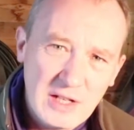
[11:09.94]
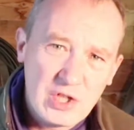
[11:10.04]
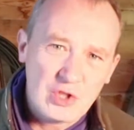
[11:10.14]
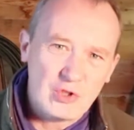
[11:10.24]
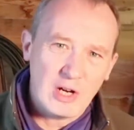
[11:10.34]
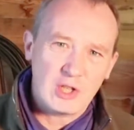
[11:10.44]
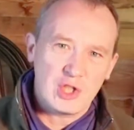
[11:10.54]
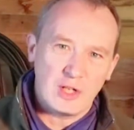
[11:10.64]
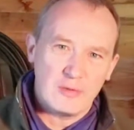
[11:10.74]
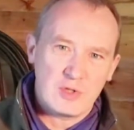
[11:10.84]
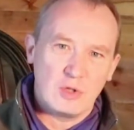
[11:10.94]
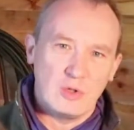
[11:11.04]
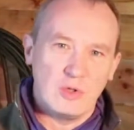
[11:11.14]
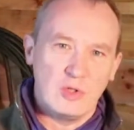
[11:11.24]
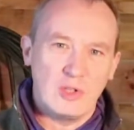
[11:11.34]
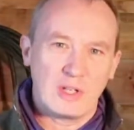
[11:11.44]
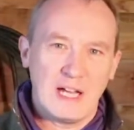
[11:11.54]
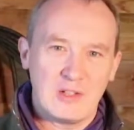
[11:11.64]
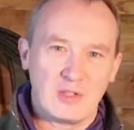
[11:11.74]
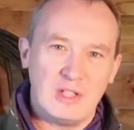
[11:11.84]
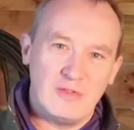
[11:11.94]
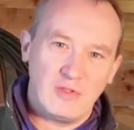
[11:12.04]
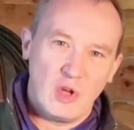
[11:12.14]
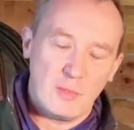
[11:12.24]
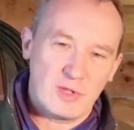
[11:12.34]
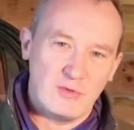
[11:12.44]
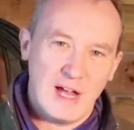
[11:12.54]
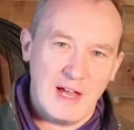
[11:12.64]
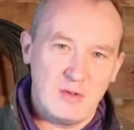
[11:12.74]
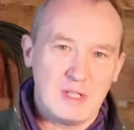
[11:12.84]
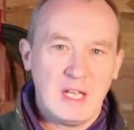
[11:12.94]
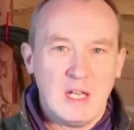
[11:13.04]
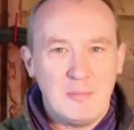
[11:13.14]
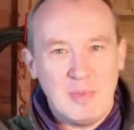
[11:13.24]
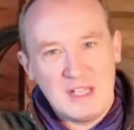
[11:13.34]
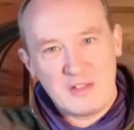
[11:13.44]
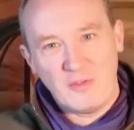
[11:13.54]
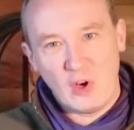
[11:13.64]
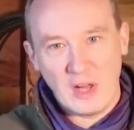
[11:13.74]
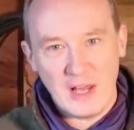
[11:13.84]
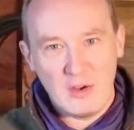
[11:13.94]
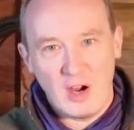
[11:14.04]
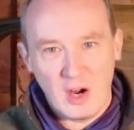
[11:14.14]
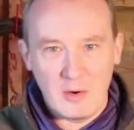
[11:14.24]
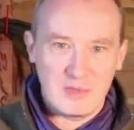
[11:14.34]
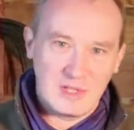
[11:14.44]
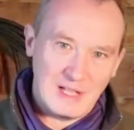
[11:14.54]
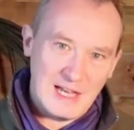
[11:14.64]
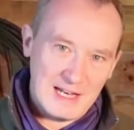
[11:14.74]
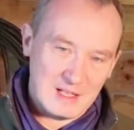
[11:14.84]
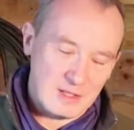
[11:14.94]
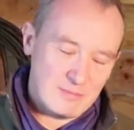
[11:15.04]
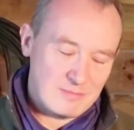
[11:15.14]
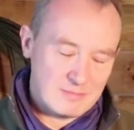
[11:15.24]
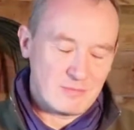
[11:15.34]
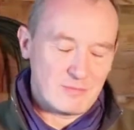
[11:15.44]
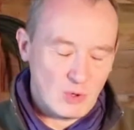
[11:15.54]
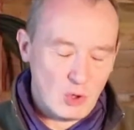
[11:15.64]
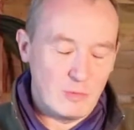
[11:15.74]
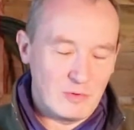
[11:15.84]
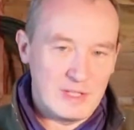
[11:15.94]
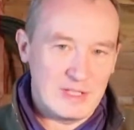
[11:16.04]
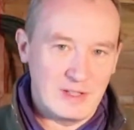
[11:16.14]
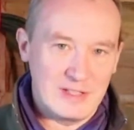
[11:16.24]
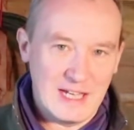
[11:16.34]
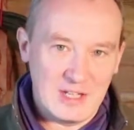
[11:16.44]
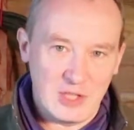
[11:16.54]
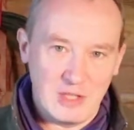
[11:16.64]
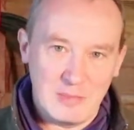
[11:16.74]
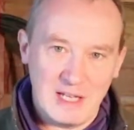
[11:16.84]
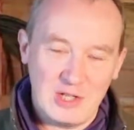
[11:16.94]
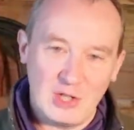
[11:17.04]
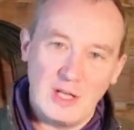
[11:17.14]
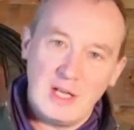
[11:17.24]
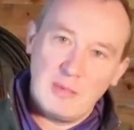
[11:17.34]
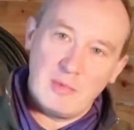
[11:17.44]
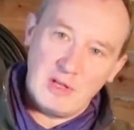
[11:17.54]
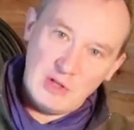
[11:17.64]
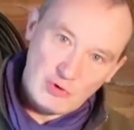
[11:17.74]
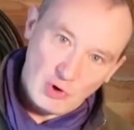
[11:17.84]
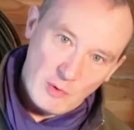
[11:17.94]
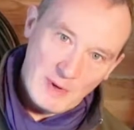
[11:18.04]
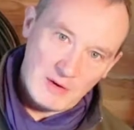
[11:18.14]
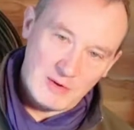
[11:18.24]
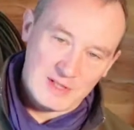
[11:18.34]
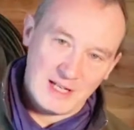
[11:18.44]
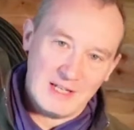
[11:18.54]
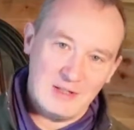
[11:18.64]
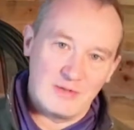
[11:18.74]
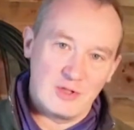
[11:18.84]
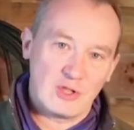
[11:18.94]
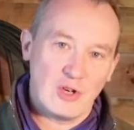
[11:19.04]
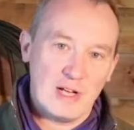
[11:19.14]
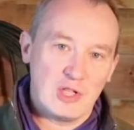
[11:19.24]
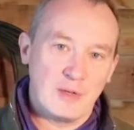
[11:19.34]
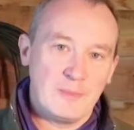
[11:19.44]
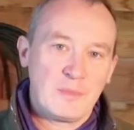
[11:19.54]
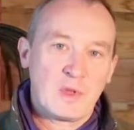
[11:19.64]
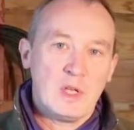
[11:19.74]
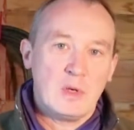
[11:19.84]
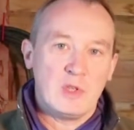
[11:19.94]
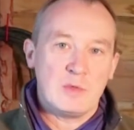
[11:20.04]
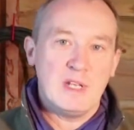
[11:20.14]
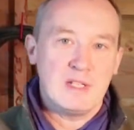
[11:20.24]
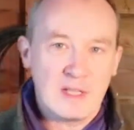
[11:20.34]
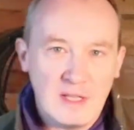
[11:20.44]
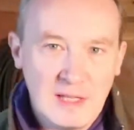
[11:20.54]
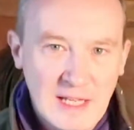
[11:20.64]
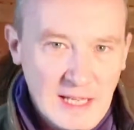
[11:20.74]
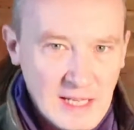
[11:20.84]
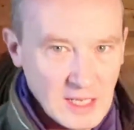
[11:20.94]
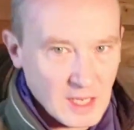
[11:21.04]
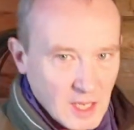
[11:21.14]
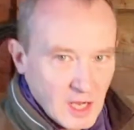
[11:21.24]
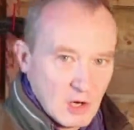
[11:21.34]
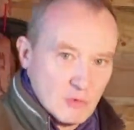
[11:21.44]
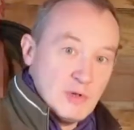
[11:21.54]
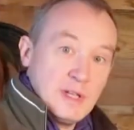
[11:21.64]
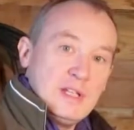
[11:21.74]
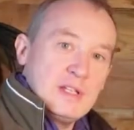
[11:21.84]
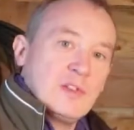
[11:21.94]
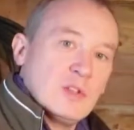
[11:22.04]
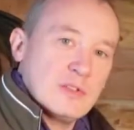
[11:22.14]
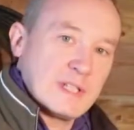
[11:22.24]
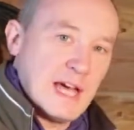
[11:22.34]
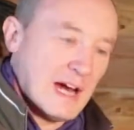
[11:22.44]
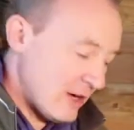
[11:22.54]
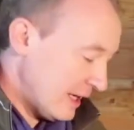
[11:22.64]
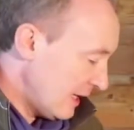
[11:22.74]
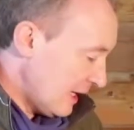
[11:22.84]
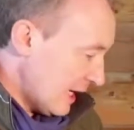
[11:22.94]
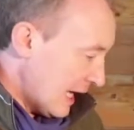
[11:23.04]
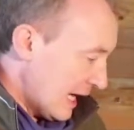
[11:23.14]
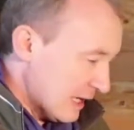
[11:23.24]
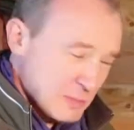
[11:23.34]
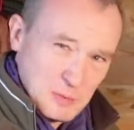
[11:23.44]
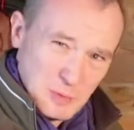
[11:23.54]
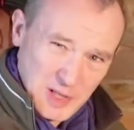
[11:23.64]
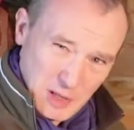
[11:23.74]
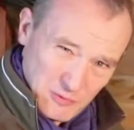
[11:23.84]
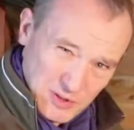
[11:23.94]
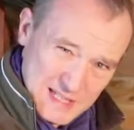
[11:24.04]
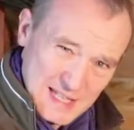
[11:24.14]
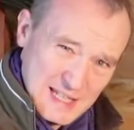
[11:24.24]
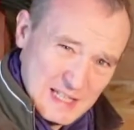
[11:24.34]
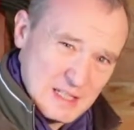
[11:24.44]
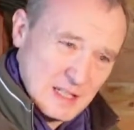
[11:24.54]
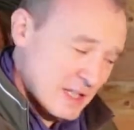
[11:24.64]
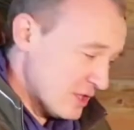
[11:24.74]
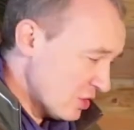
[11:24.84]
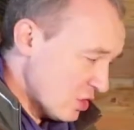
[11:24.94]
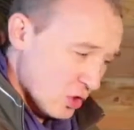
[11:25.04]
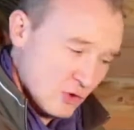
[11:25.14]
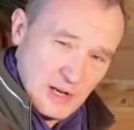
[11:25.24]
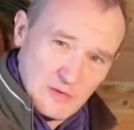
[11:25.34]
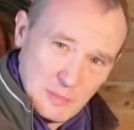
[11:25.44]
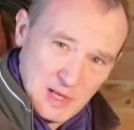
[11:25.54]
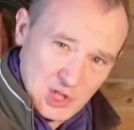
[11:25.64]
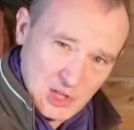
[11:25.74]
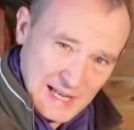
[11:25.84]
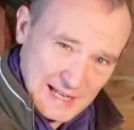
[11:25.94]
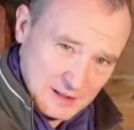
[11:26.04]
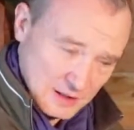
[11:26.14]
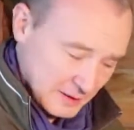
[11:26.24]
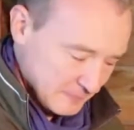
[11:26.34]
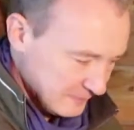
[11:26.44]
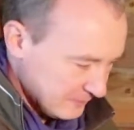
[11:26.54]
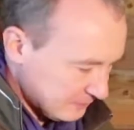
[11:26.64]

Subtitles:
any structure, so your casualty flops around, bits fall out, arms and legs, hopefully still attached to the patient, but they drop out the side of the stretcher, which means that they are really difficult to carry and people become fatigued. It's not great for patient handling.